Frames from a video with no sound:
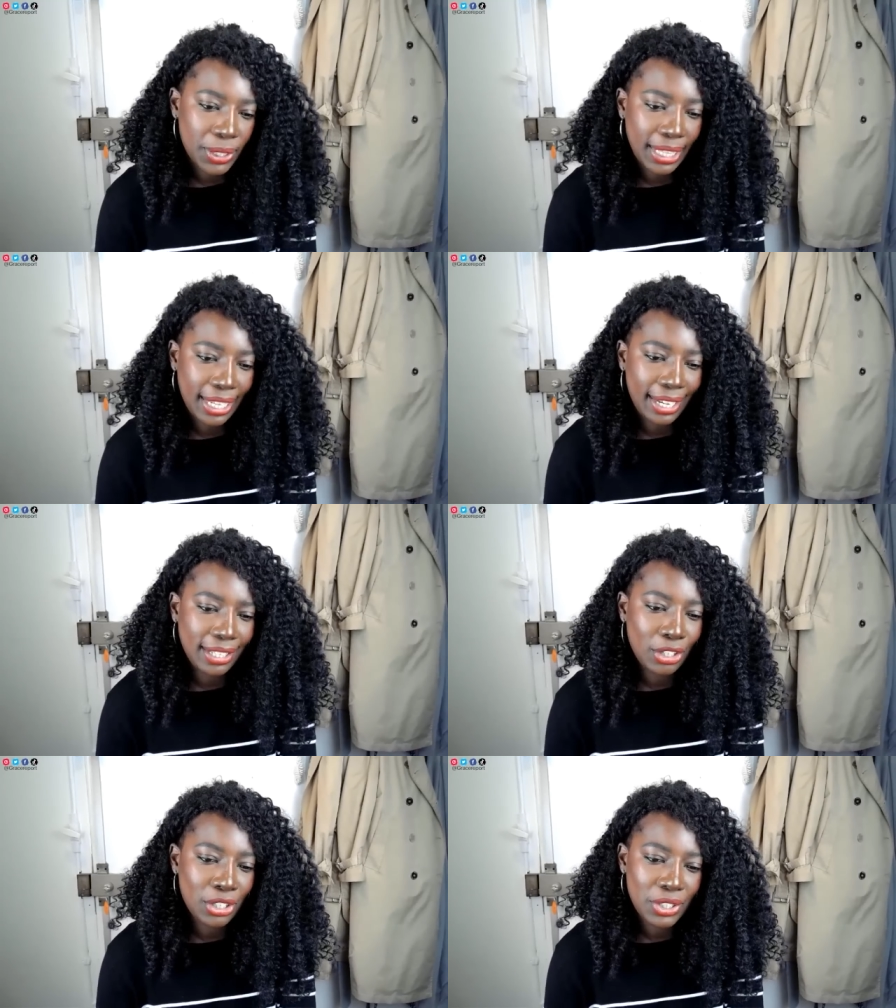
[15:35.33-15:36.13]
thing, and
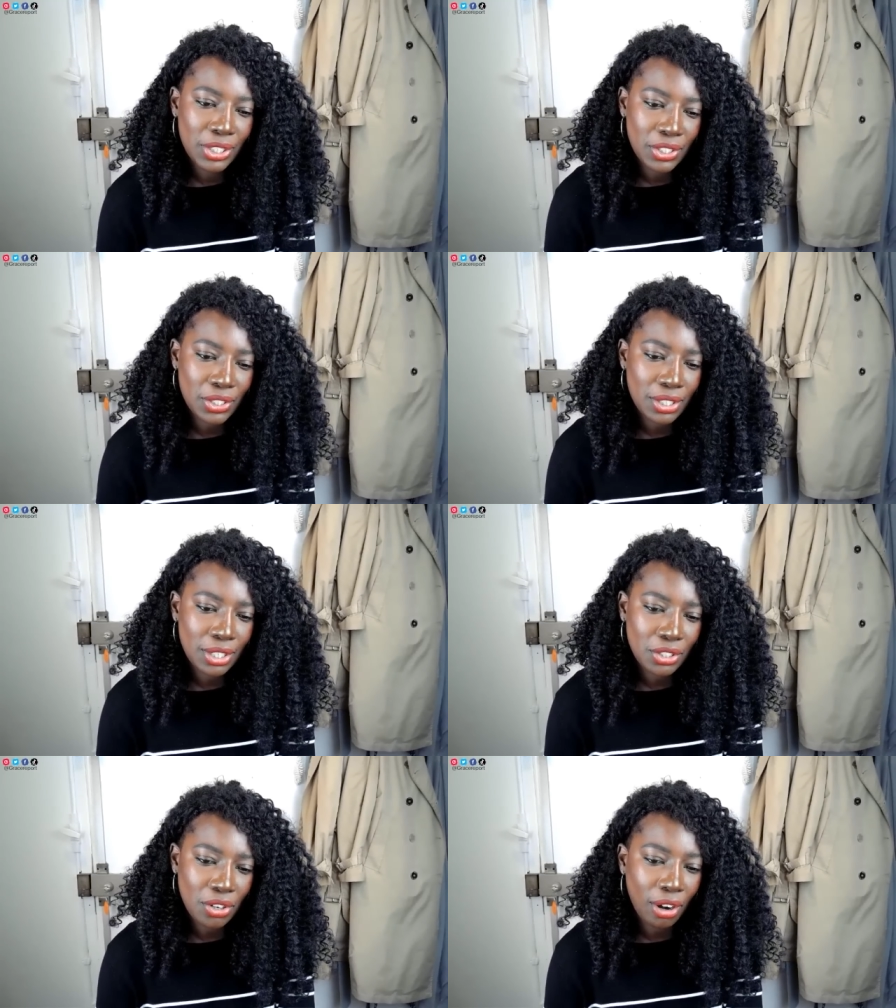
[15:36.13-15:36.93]
then her sister
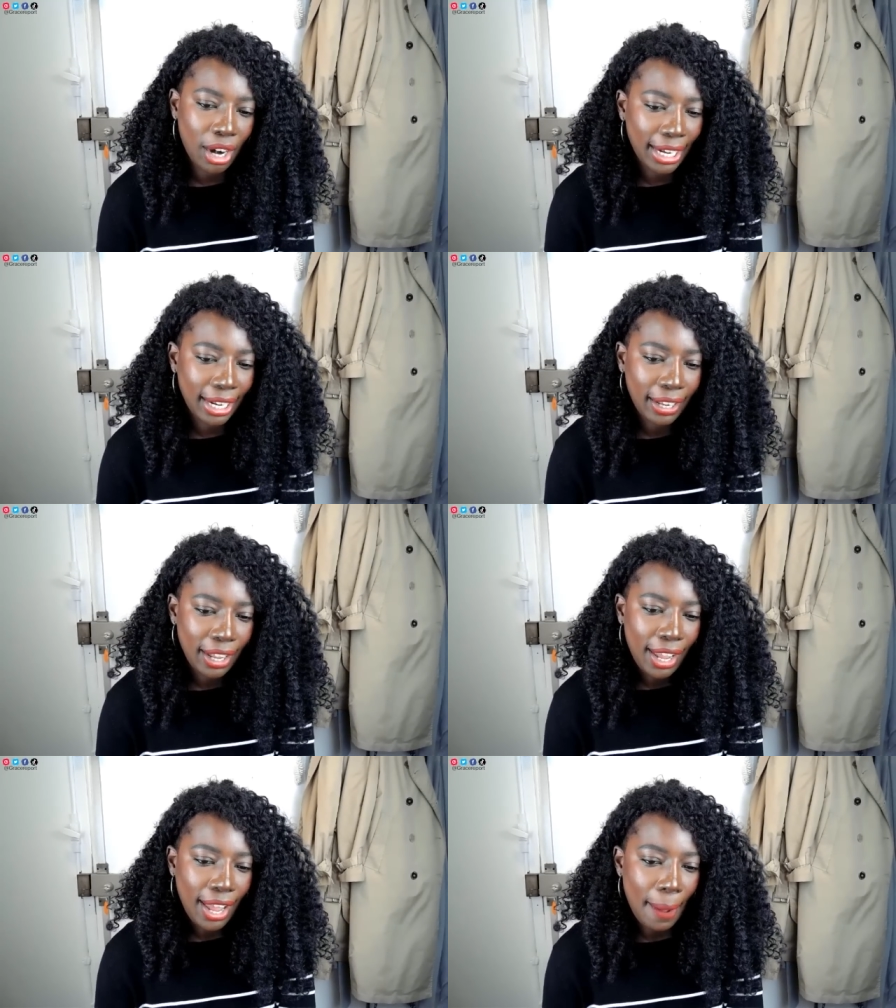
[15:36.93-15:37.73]
starts crying
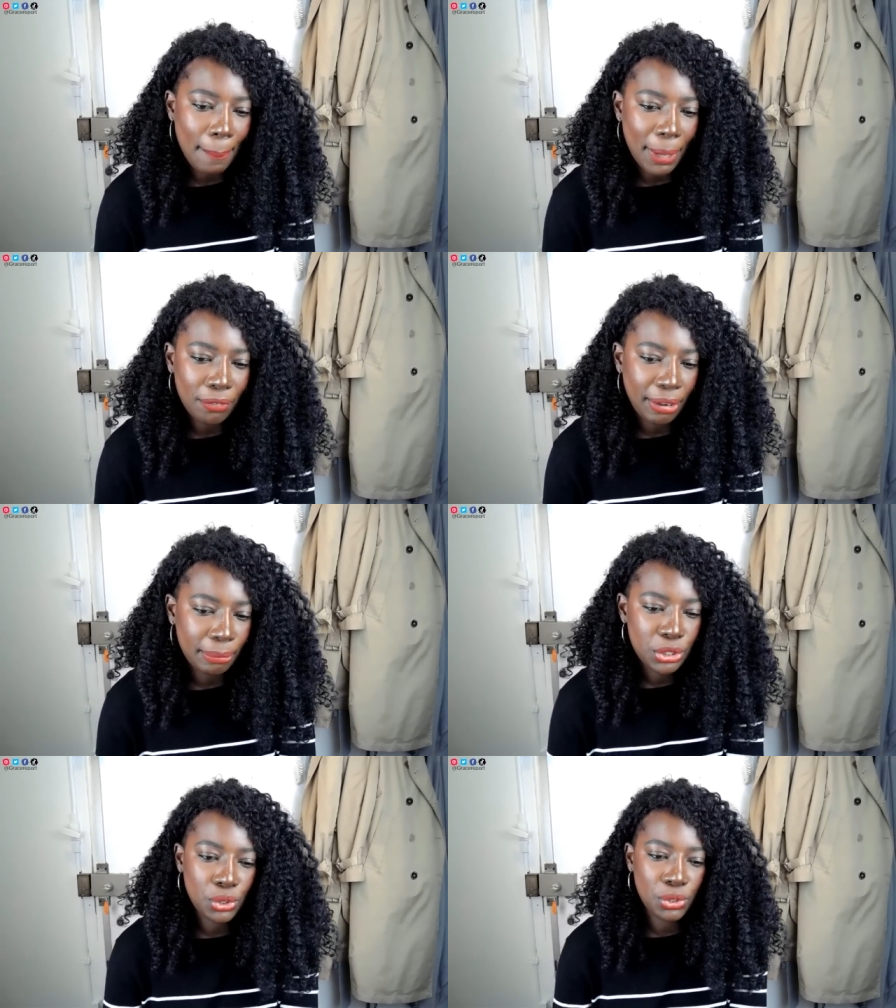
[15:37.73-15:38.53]
about
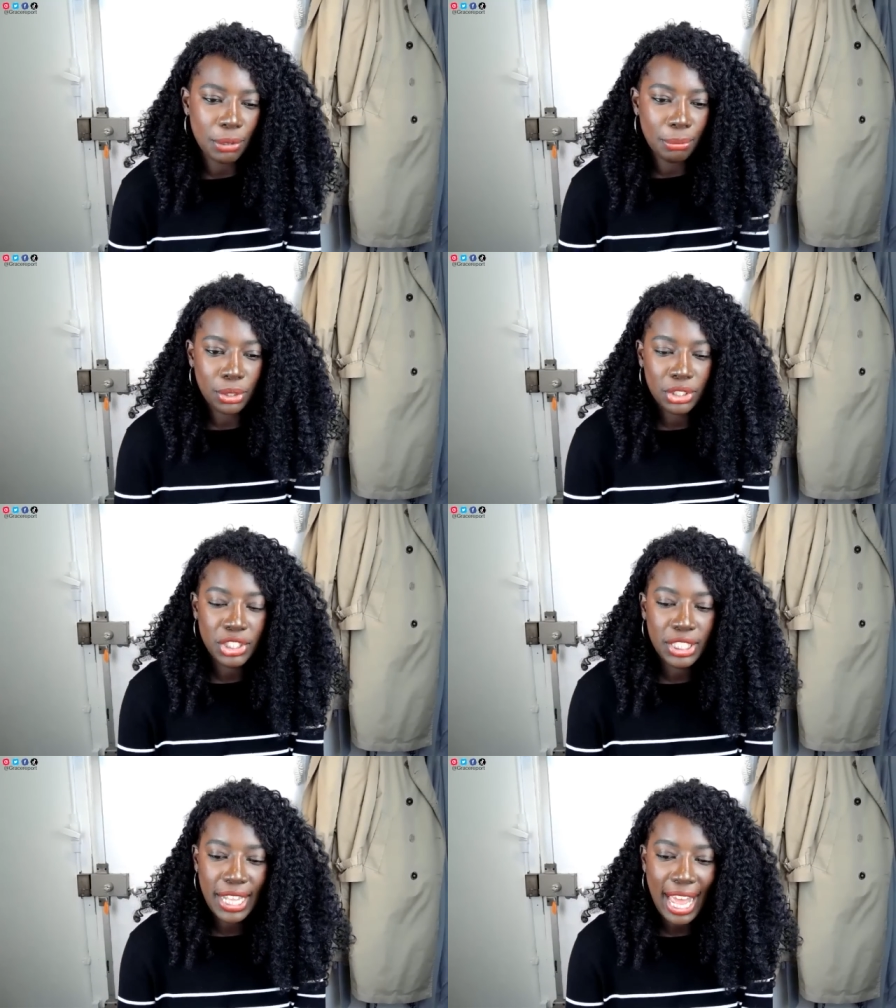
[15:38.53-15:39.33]
families choosing abortion.